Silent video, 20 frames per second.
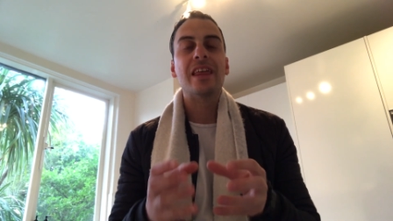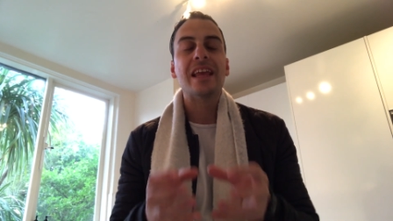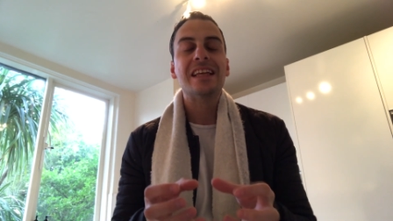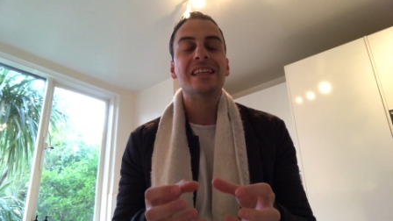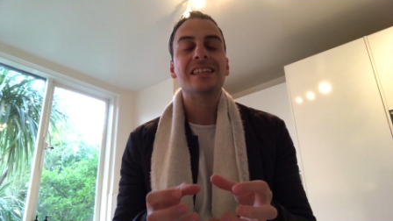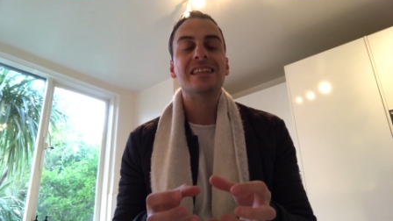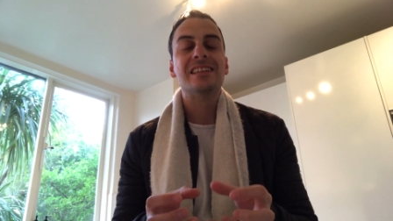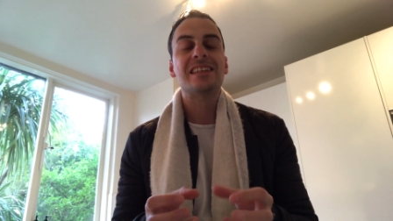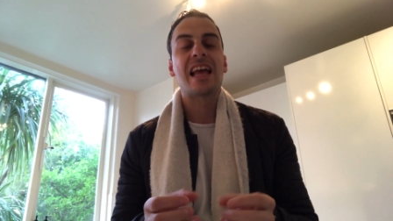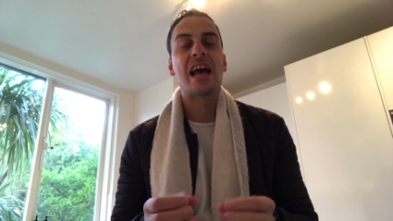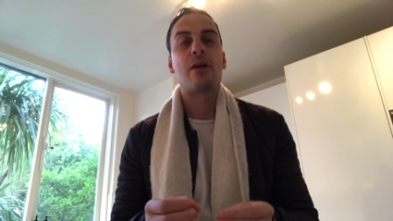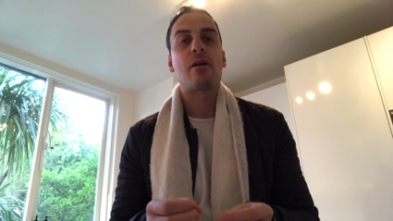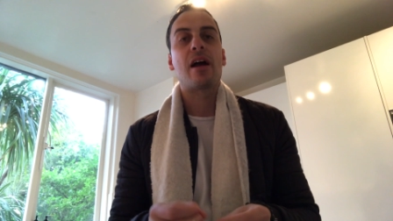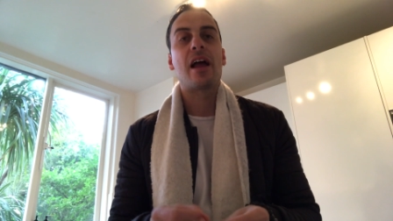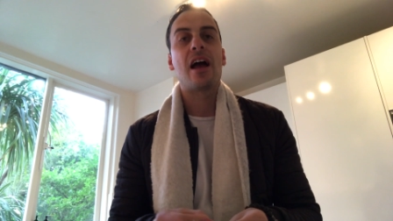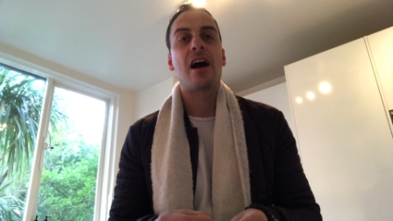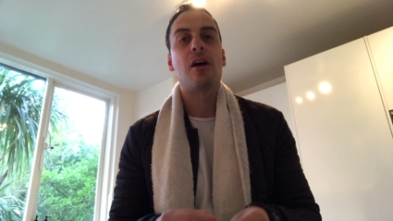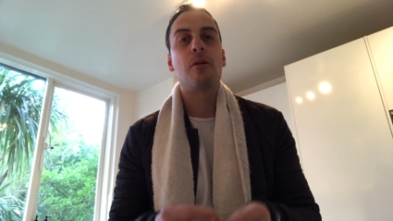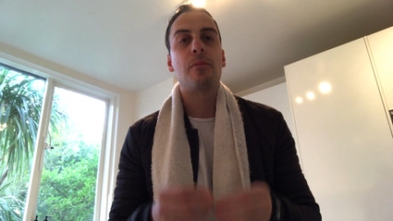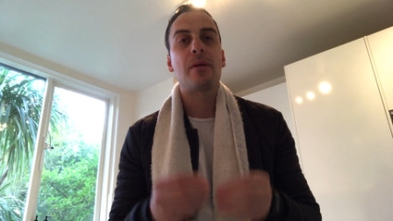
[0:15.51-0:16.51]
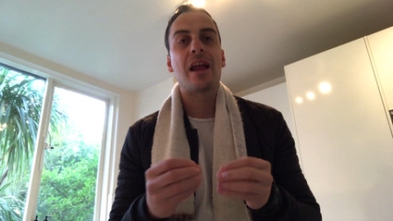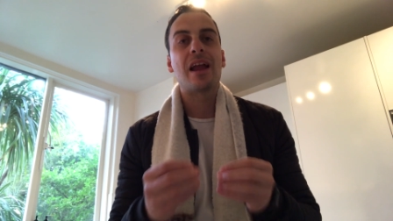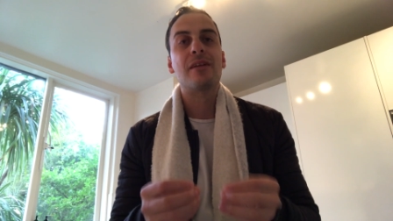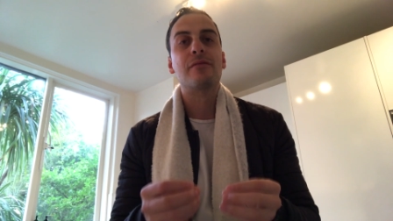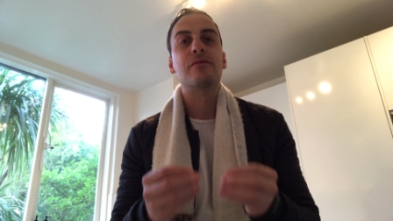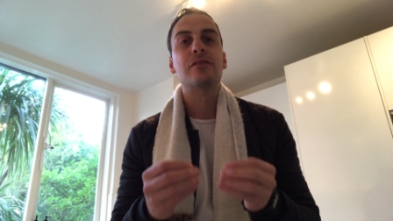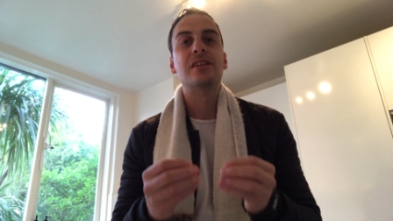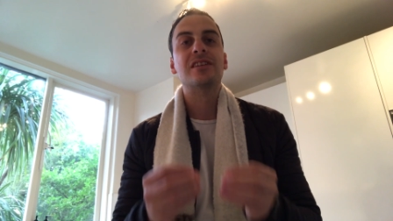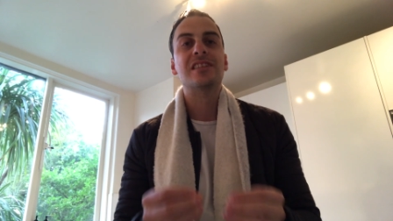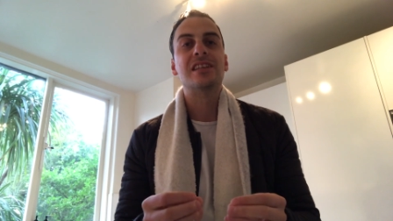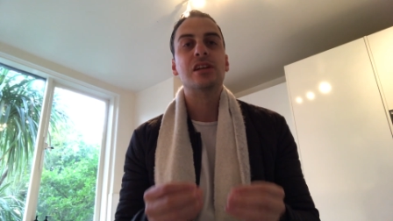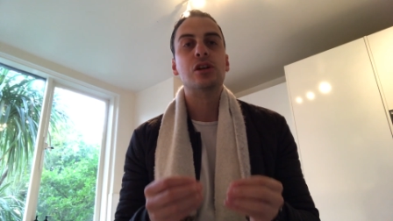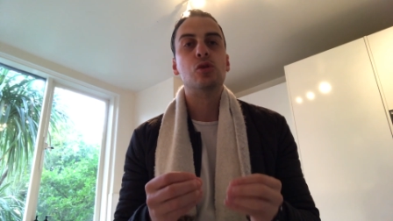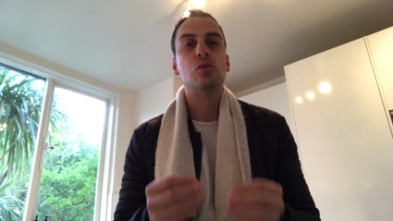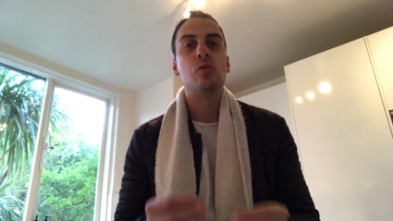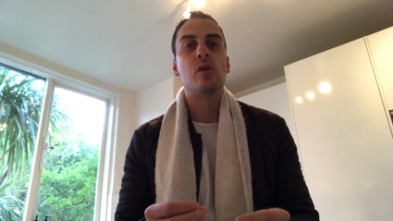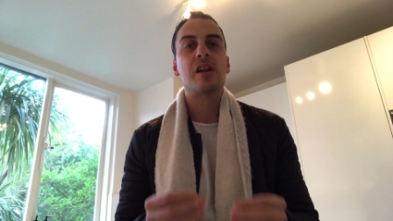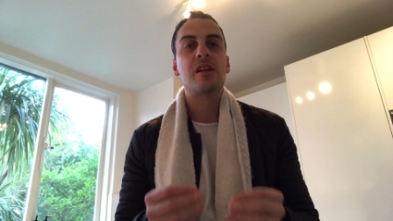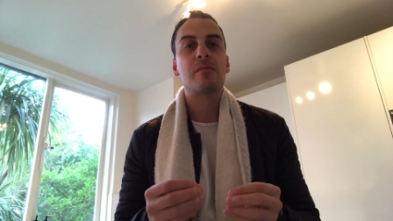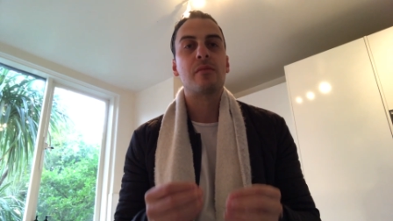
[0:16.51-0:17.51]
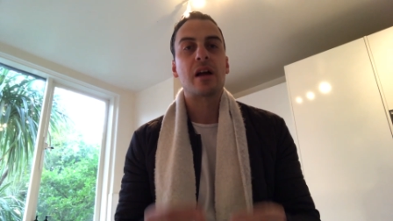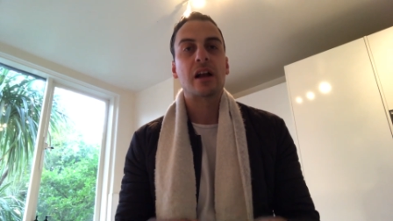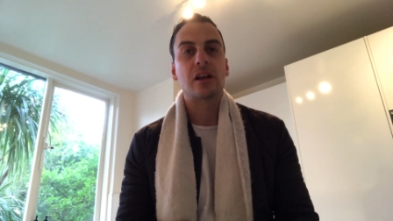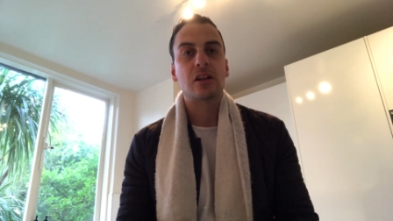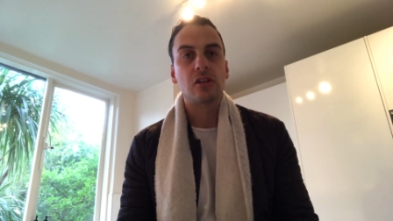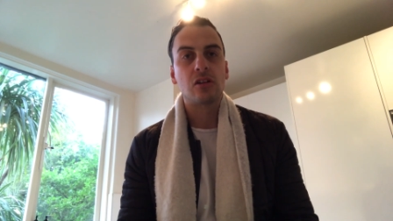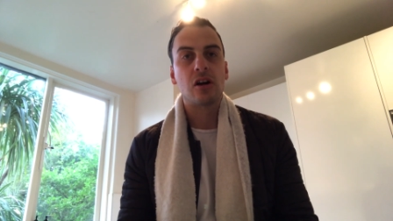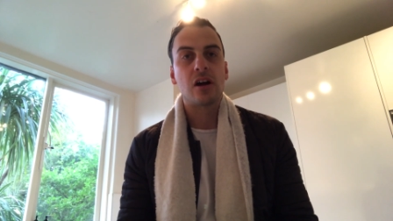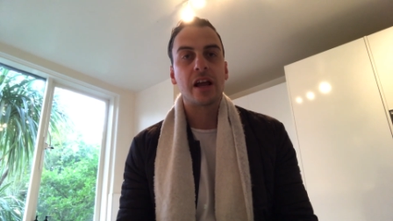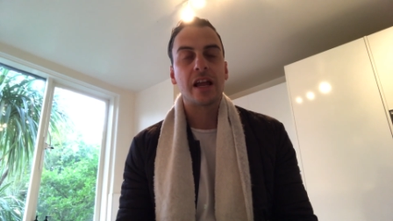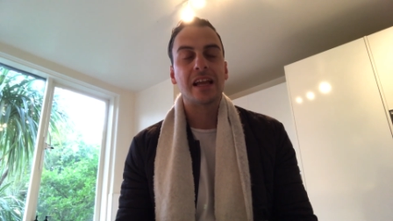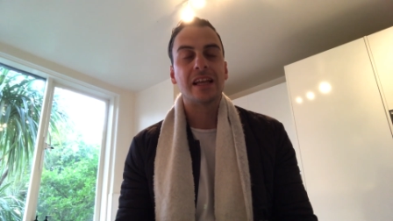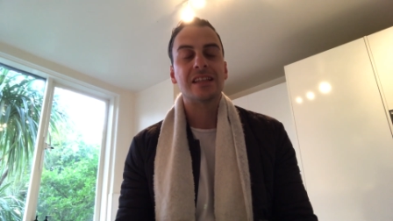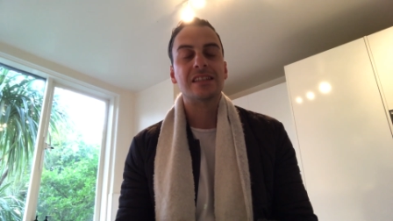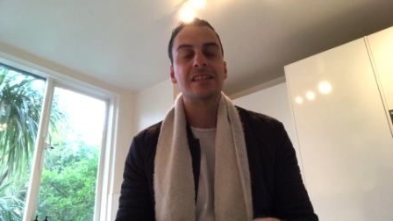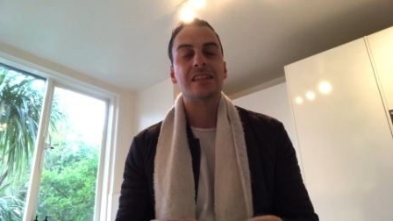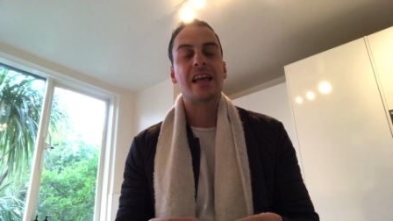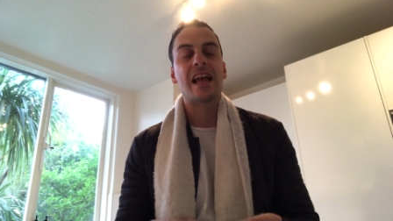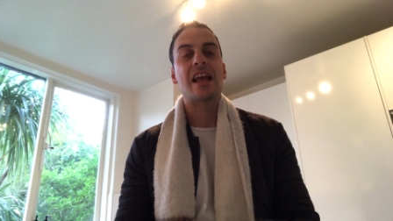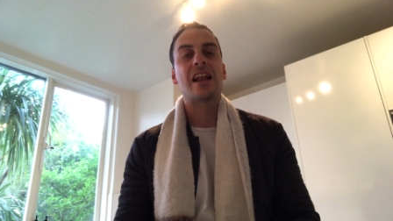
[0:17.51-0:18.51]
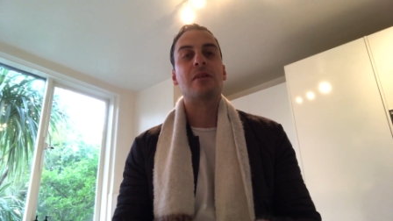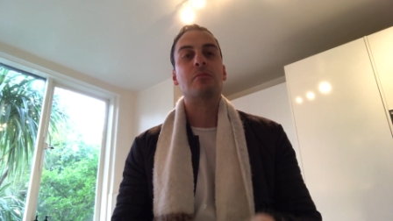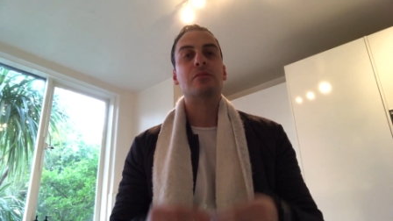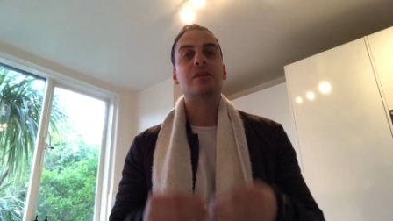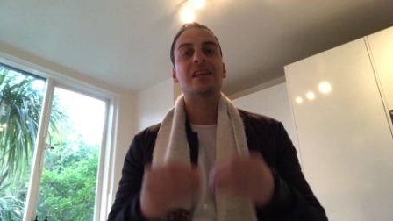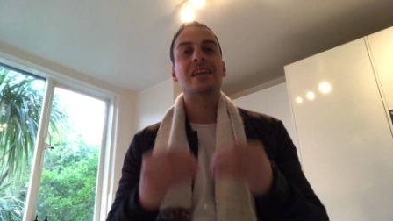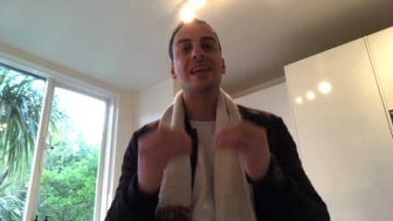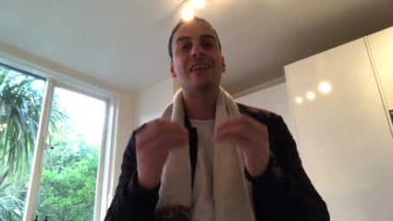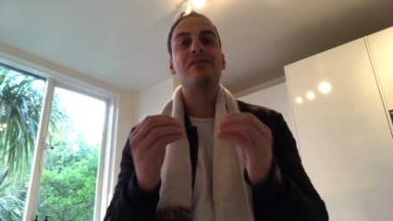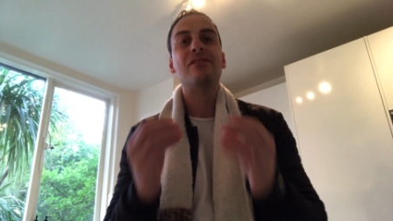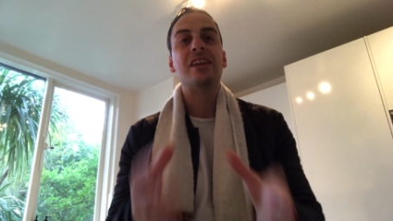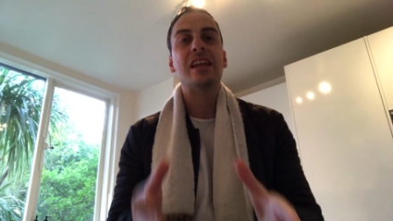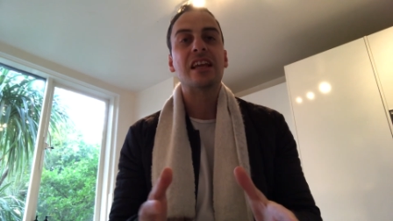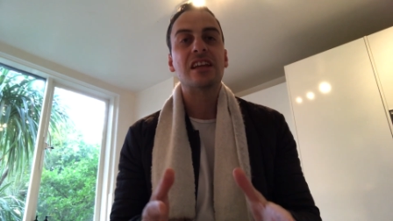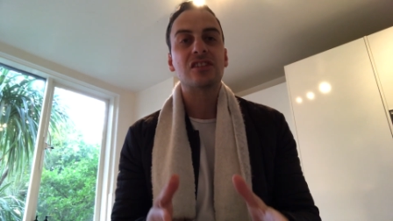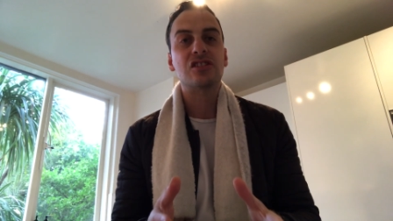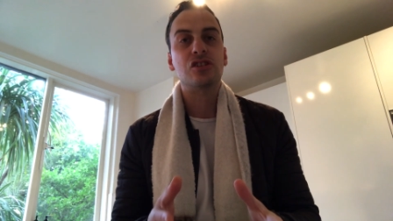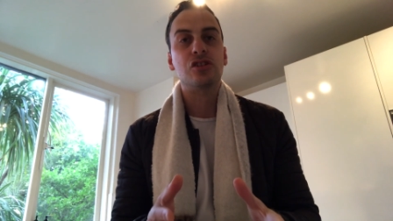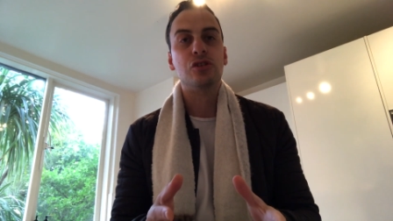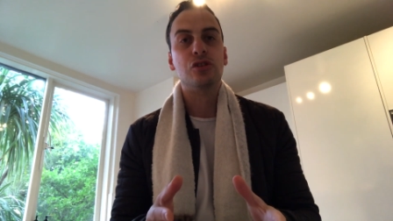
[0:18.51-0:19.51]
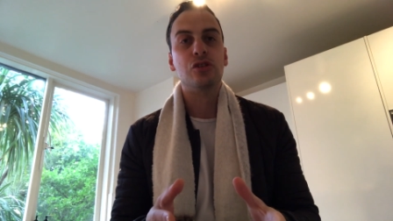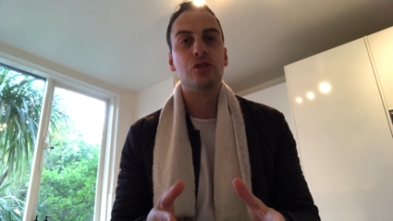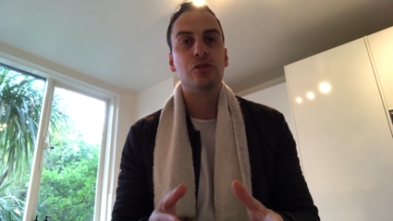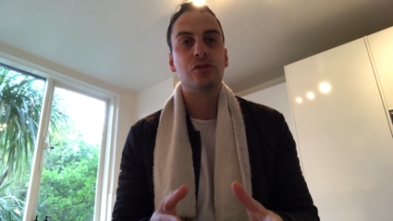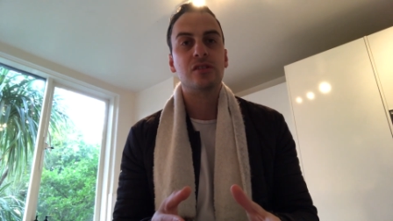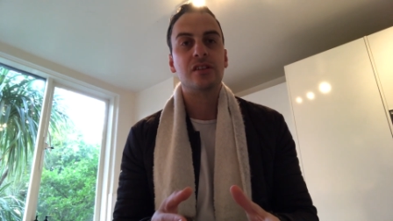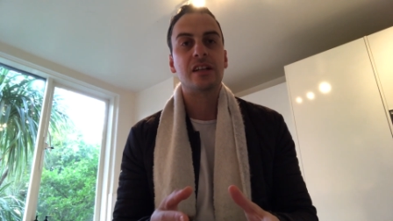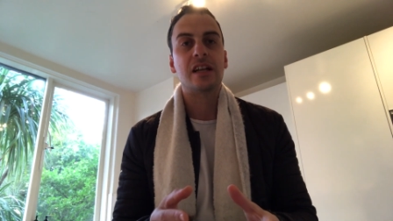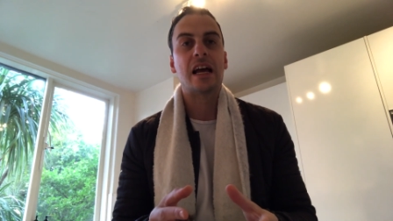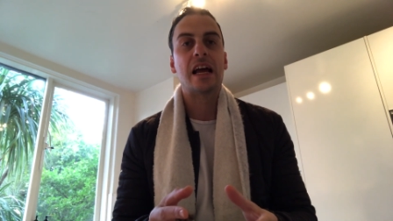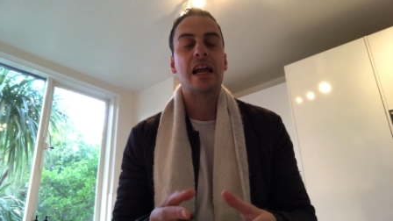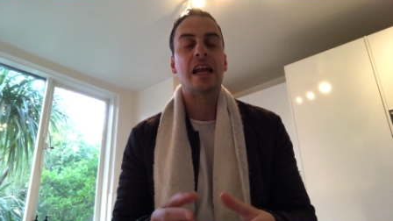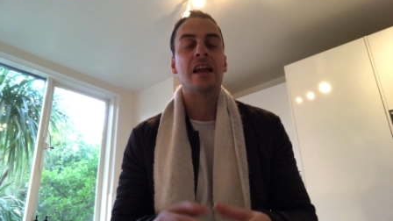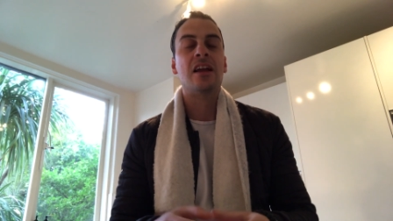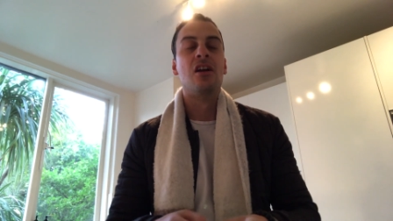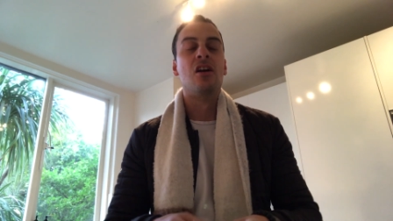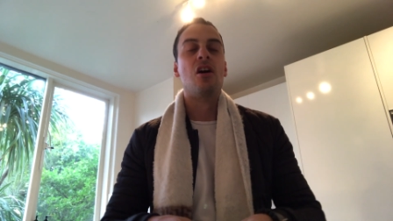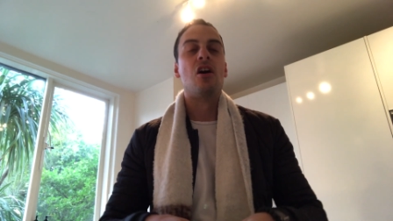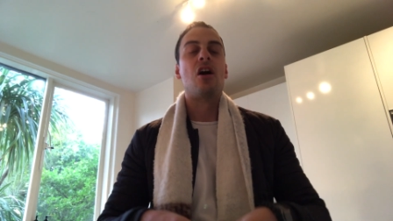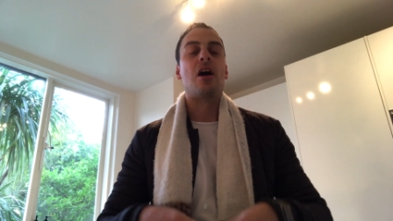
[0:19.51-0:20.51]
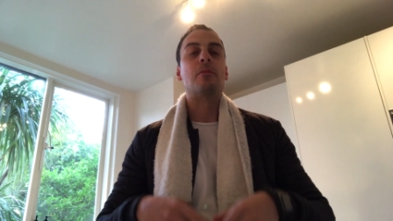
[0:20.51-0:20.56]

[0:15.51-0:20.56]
This is how I help every single one of my clients and I'm giving it to you today.